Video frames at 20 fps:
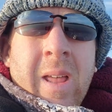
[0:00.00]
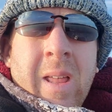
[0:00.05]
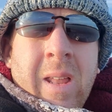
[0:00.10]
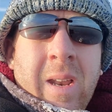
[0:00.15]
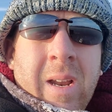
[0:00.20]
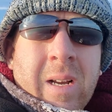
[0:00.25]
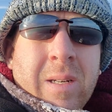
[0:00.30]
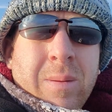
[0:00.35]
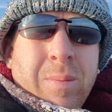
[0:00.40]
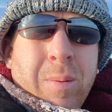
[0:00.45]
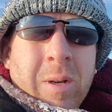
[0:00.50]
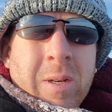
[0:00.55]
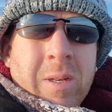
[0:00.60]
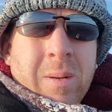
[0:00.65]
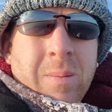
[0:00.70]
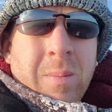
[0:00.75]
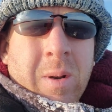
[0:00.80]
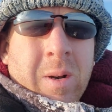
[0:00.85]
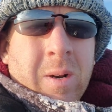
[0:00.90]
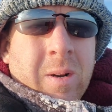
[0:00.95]
Next place
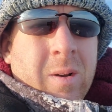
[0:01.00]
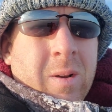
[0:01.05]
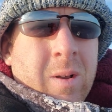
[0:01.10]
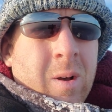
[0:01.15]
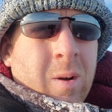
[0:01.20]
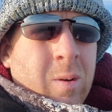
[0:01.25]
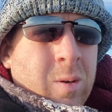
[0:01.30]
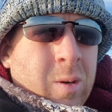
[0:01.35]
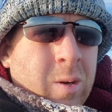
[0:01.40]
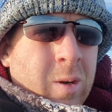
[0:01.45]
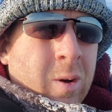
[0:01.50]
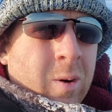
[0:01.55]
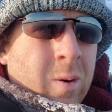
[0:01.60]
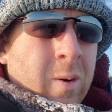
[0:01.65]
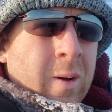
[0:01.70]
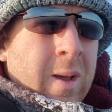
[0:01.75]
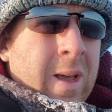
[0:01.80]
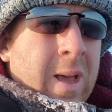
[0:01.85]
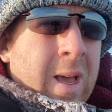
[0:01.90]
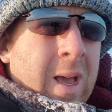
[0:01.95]
I'm going to go to
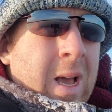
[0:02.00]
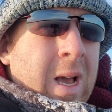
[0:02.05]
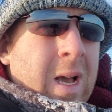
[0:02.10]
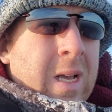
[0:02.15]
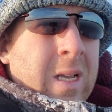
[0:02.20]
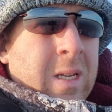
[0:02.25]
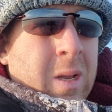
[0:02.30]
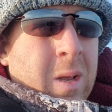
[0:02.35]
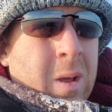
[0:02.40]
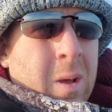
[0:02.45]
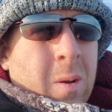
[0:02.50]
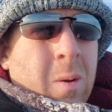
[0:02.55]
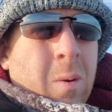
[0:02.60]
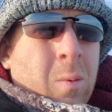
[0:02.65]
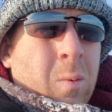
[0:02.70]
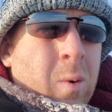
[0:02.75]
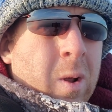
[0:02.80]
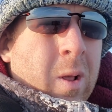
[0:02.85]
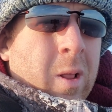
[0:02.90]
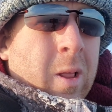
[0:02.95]
is
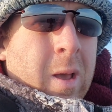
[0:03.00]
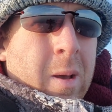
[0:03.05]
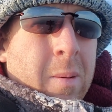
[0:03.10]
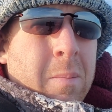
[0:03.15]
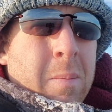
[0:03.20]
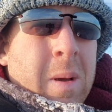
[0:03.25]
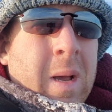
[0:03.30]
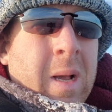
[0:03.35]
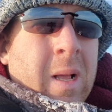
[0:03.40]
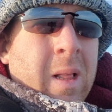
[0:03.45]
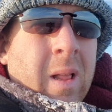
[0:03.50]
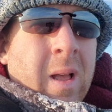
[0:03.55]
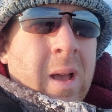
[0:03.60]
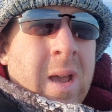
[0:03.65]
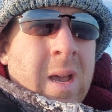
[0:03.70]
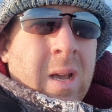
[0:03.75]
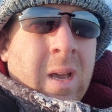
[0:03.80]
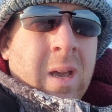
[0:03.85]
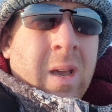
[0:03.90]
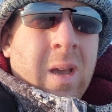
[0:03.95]
really a big
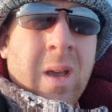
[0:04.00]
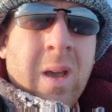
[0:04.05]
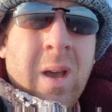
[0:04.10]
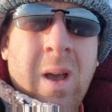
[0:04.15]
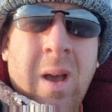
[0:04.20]
lake,